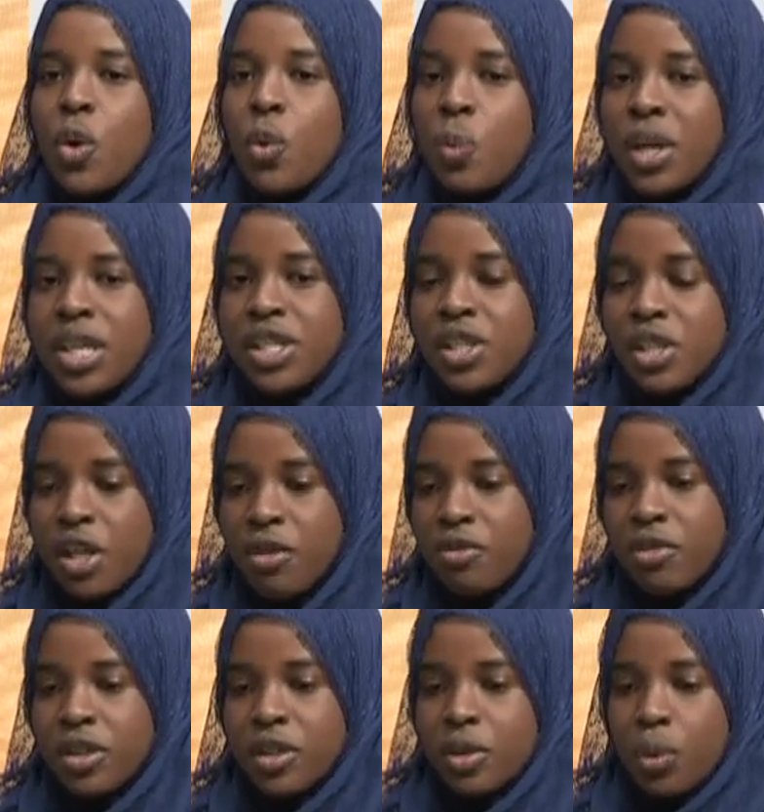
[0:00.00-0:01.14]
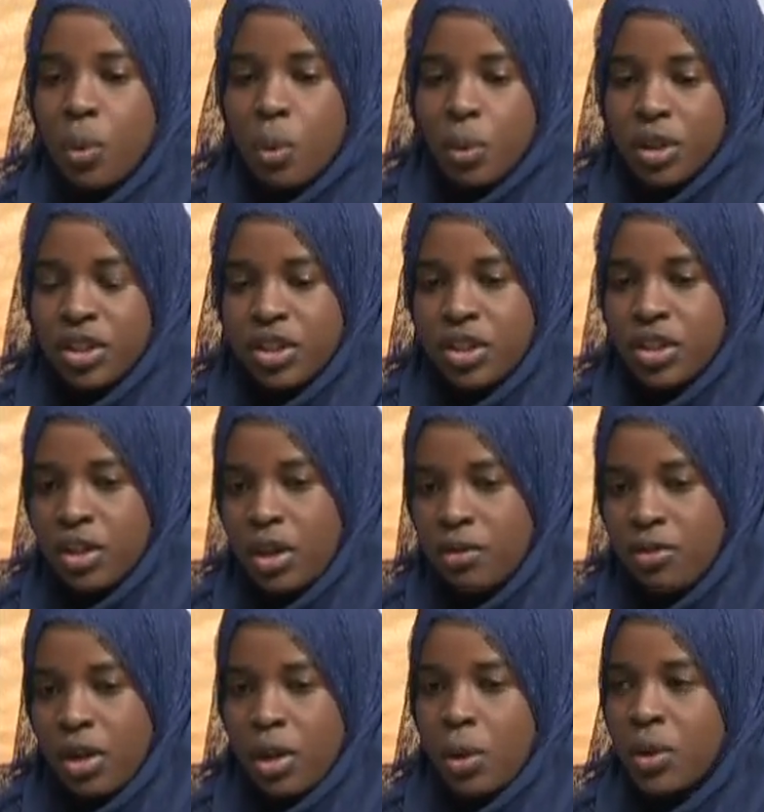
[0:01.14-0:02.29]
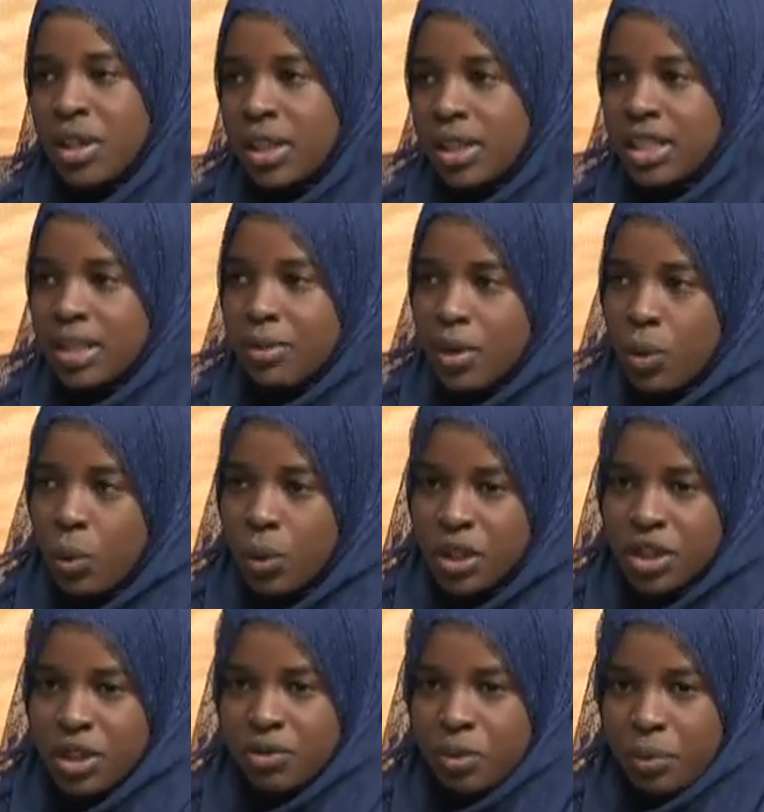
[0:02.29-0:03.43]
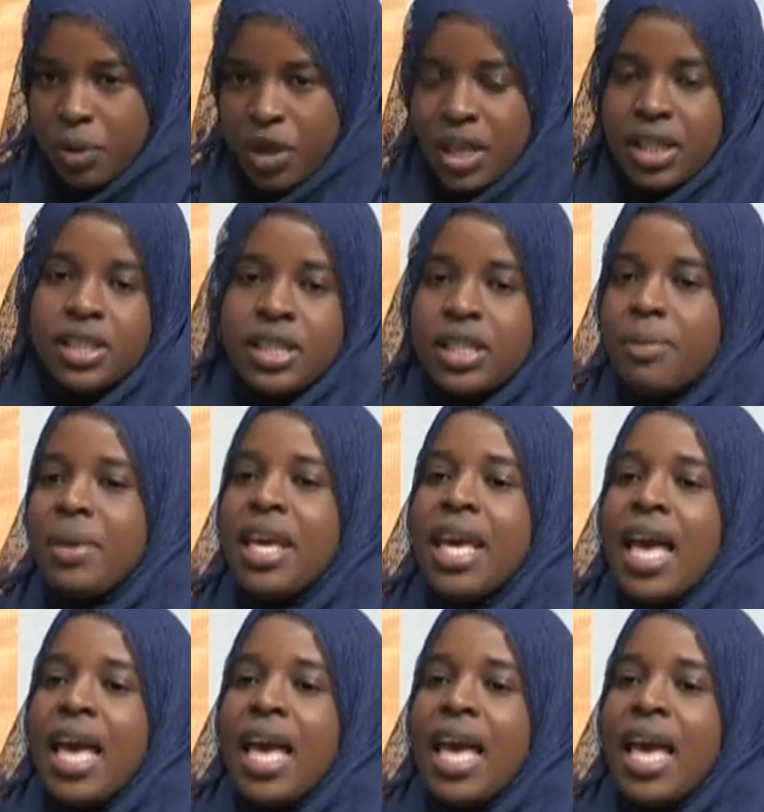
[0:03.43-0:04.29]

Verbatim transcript: we suffered the worst of colonialism, the worst of imperialism.